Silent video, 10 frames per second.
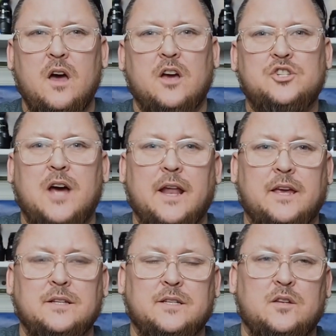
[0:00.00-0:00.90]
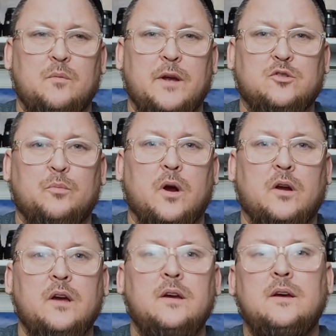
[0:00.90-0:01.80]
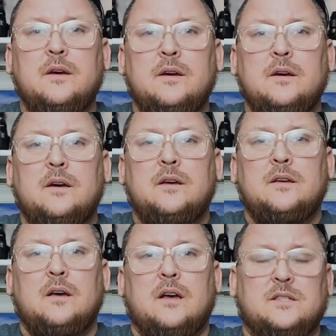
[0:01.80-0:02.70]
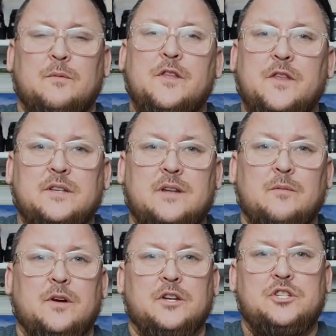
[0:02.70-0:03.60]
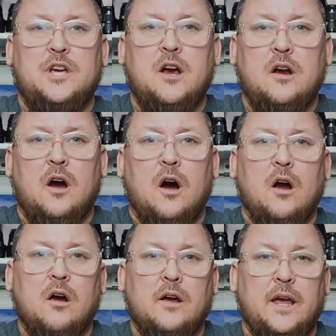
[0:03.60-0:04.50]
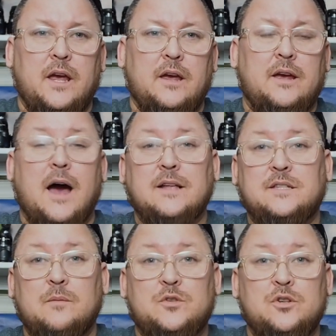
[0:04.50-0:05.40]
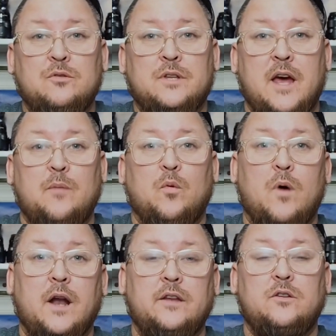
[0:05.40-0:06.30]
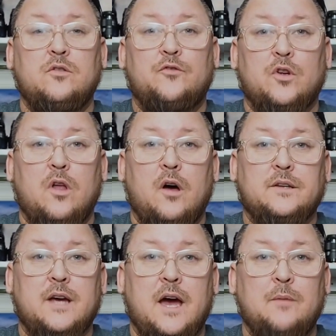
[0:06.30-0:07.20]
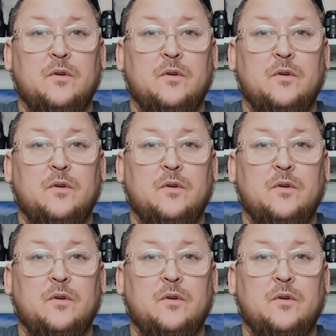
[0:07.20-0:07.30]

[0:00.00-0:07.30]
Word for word: shot at Kensington Metro Park. Some of the things that I'm going to share are a concept shoot that I've been wanting to do for a long time